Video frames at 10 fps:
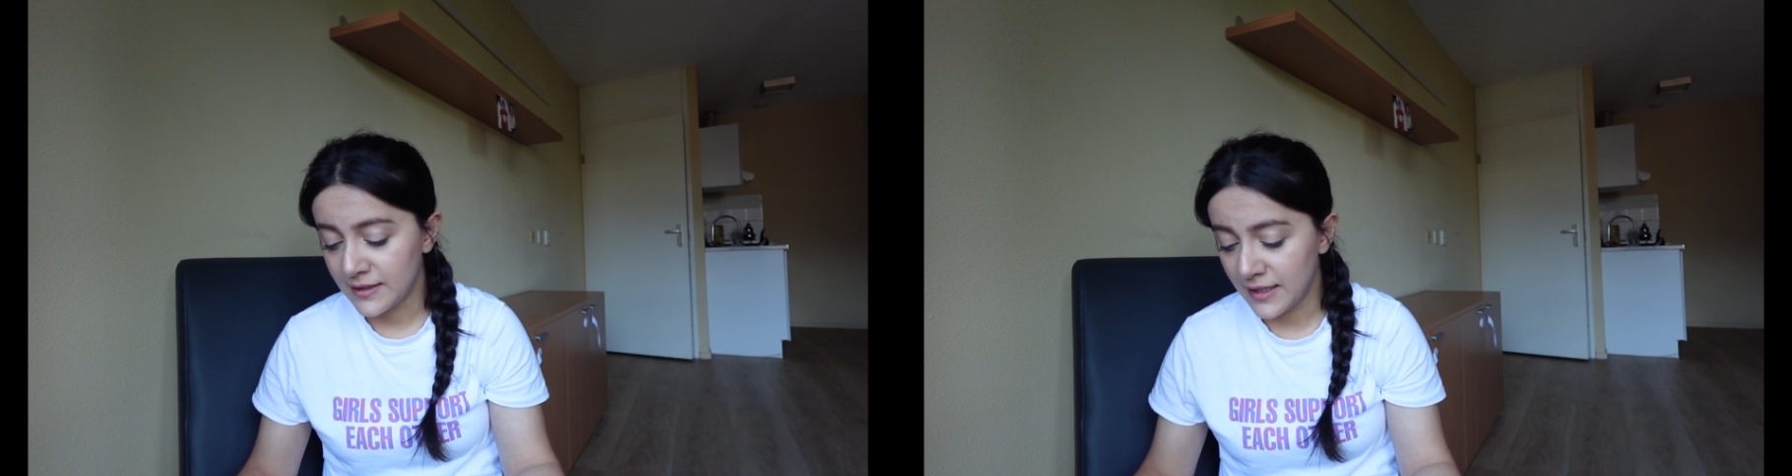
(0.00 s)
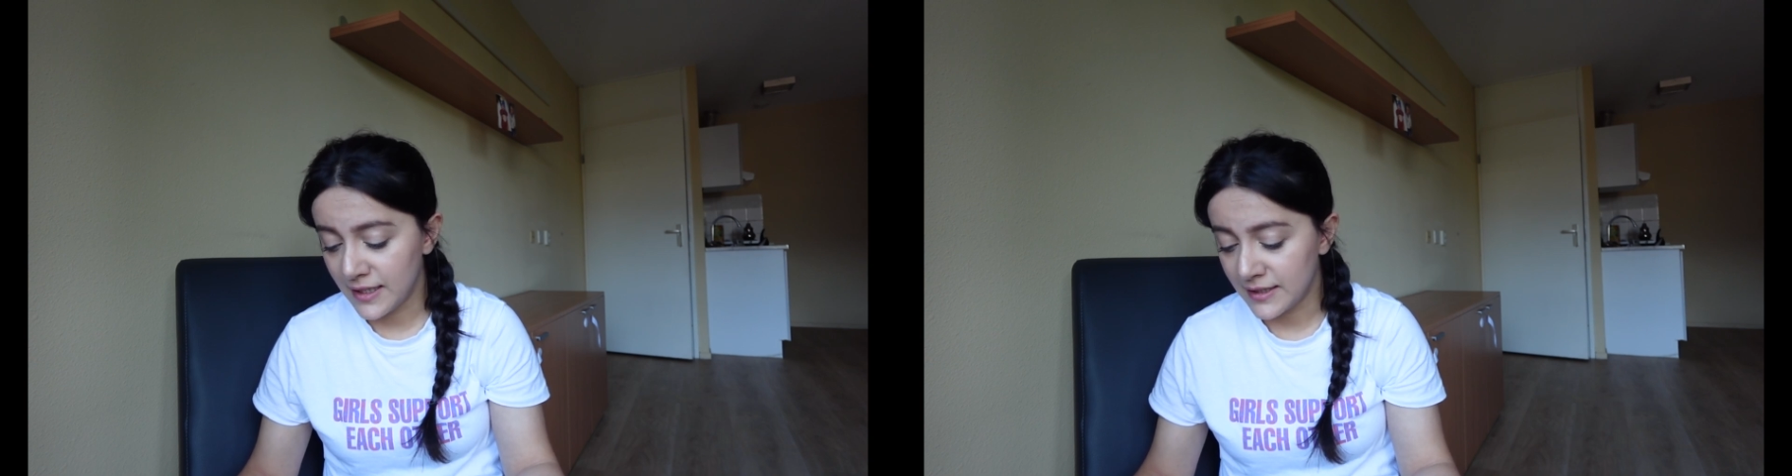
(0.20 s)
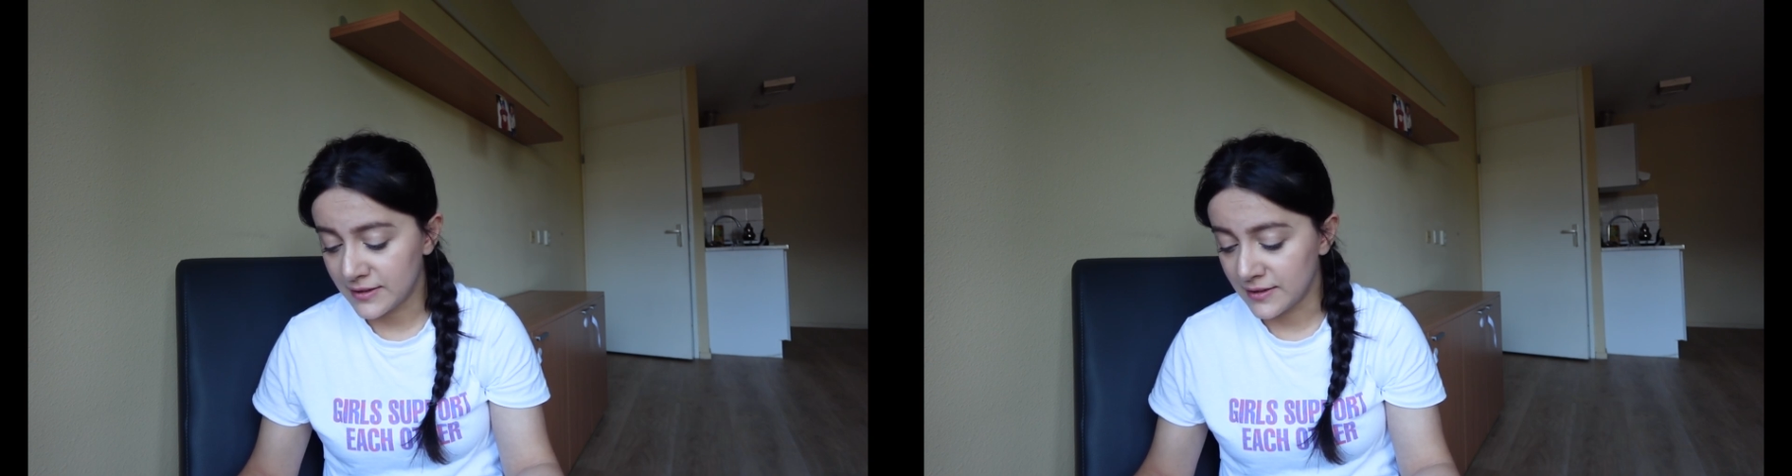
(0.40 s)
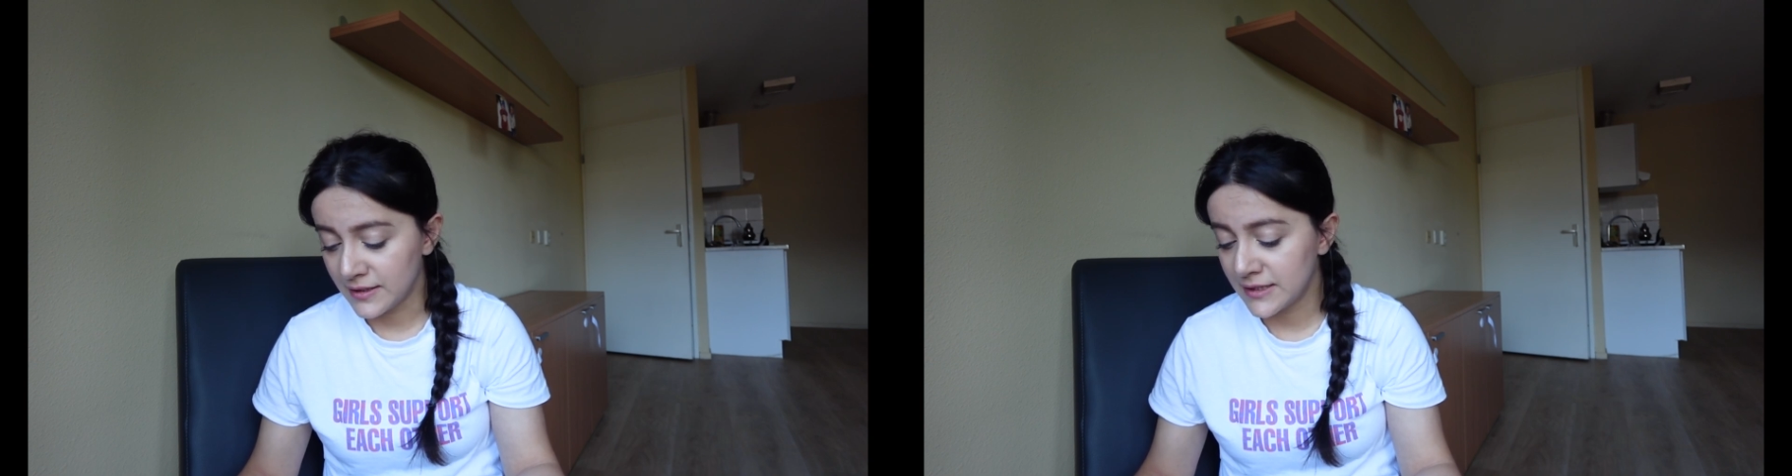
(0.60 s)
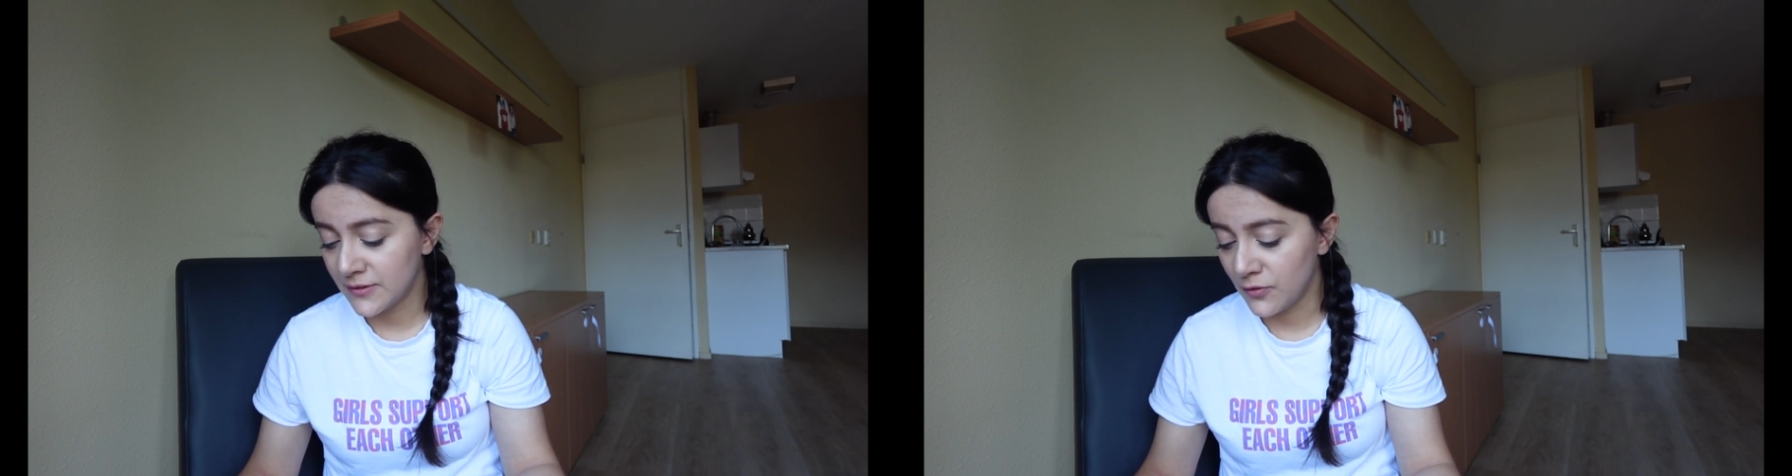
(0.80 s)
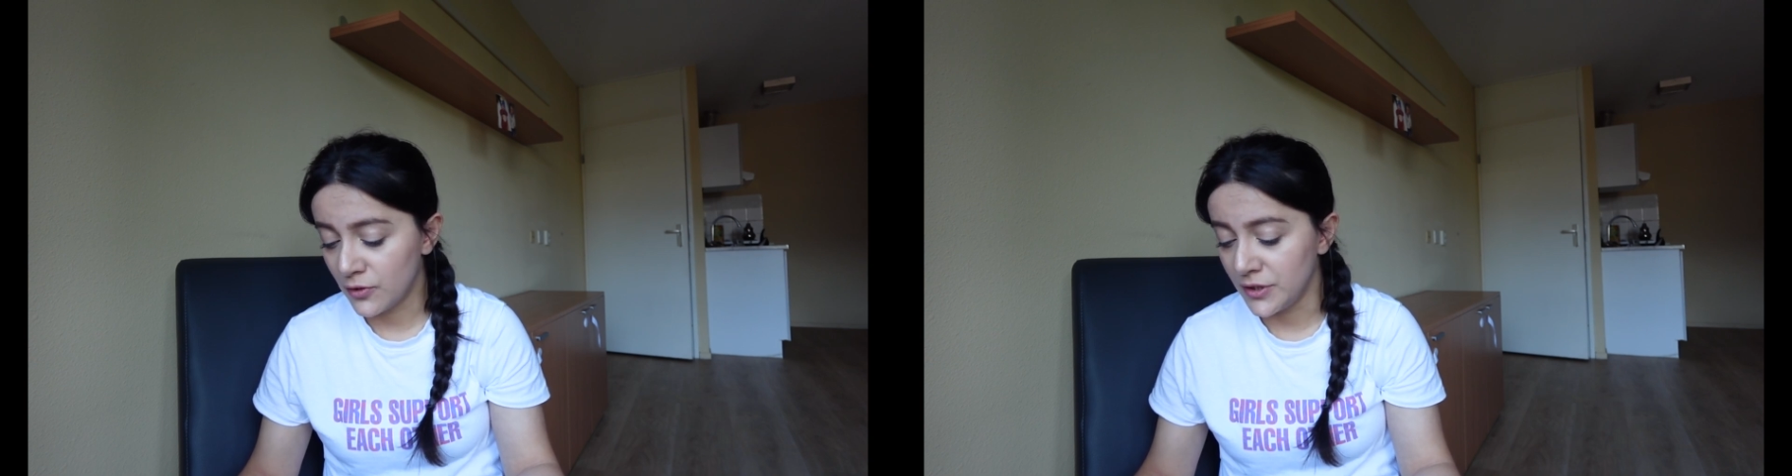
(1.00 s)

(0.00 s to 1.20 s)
characters were